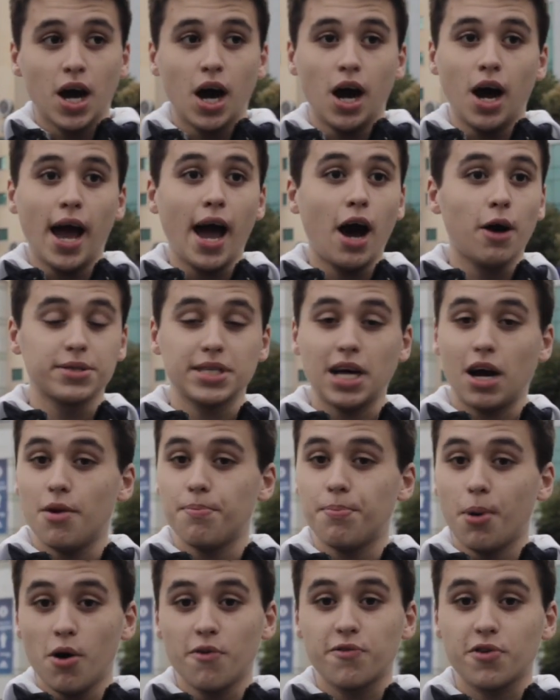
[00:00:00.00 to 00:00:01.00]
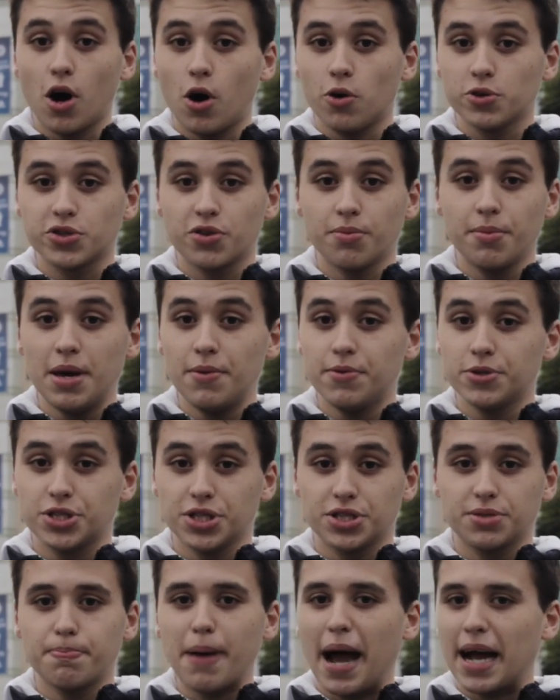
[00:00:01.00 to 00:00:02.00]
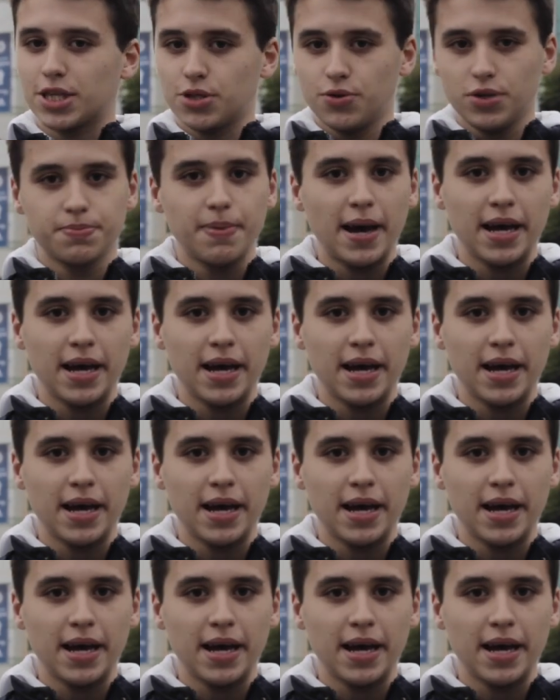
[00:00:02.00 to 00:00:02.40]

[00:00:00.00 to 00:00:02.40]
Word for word: uh, helped out with both goals for me was just back to his